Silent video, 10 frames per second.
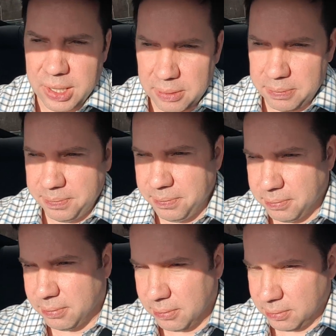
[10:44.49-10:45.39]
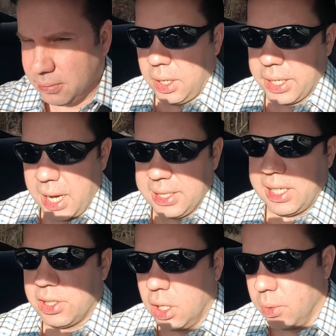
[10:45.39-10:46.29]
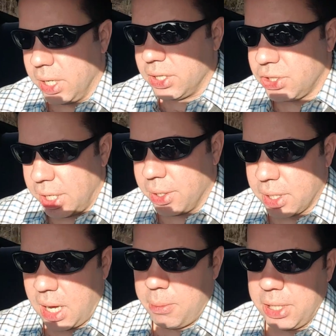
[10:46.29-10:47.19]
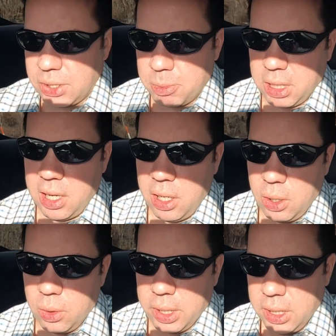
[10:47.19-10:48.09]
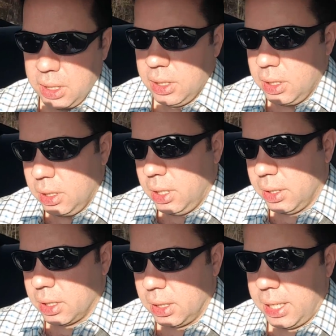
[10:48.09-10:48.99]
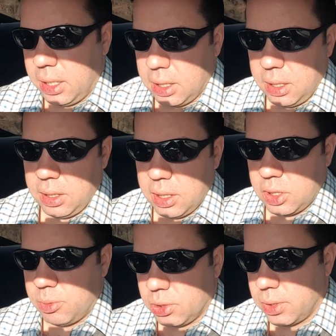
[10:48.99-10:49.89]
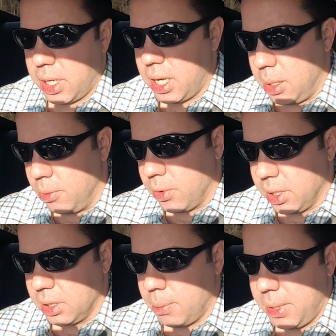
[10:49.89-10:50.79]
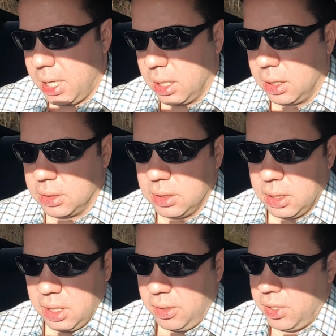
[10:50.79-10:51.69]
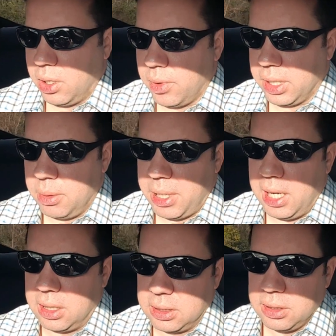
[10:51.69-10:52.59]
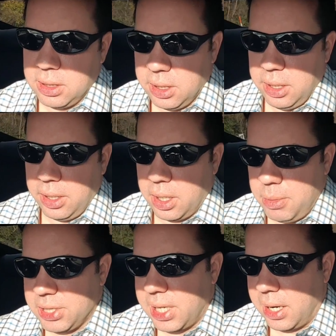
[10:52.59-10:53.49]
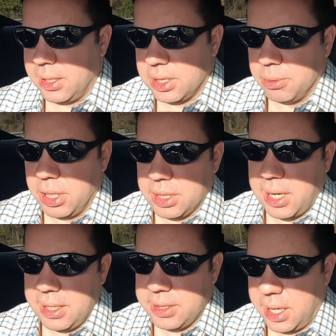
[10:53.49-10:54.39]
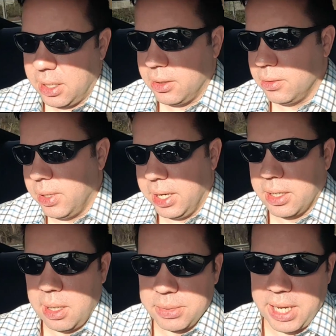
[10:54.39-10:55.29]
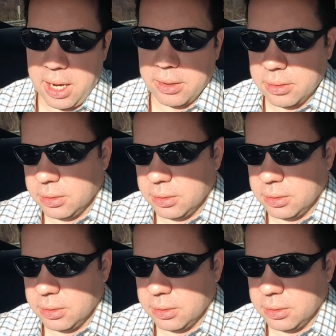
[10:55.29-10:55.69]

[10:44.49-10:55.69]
Alright guys, as always, share your comments below, hit the like, hit the subscribe, ring the bell. If you don't ring the bell, you're gonna miss out on some good content when it comes out.